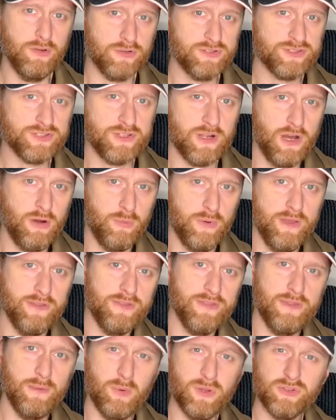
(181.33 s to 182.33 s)
to start with,
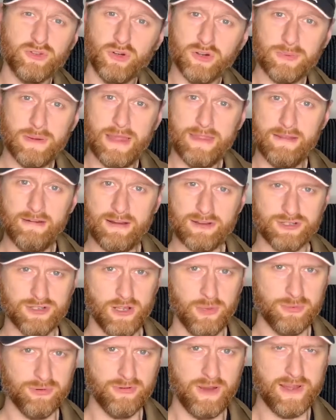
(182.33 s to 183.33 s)
and then we'll talk about their actual
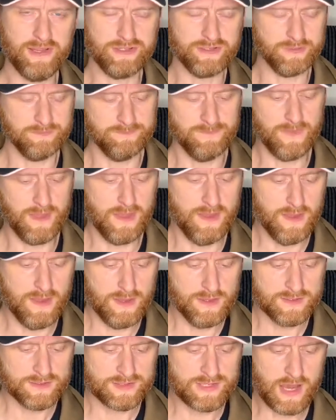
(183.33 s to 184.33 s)
operation.
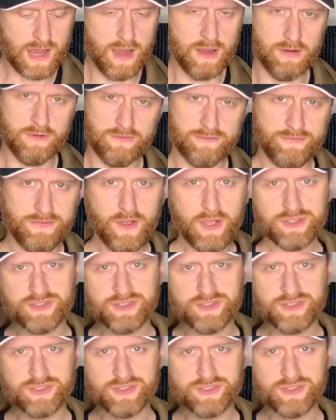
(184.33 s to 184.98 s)
So first